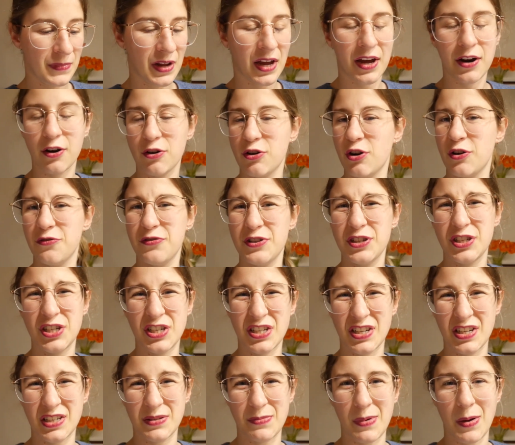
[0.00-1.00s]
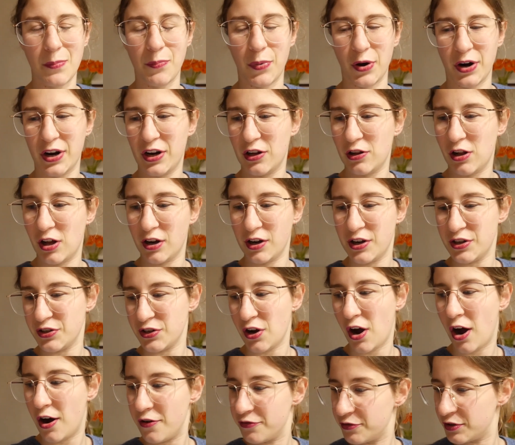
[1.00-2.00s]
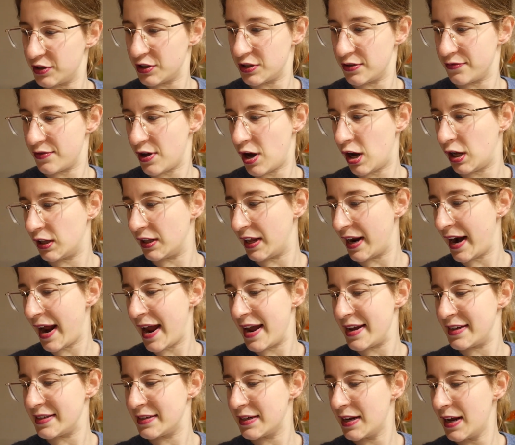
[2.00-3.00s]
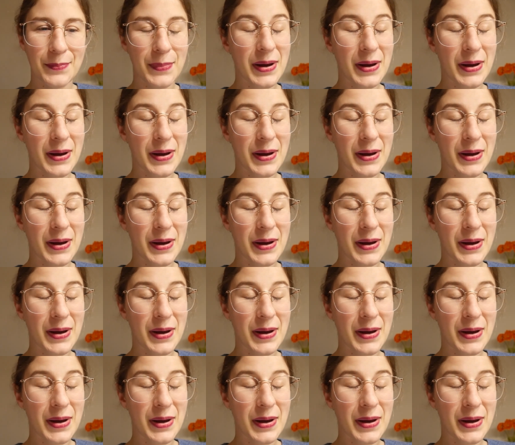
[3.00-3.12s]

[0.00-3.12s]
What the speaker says: I don't know if it's just because my body clock is off because of the holidays,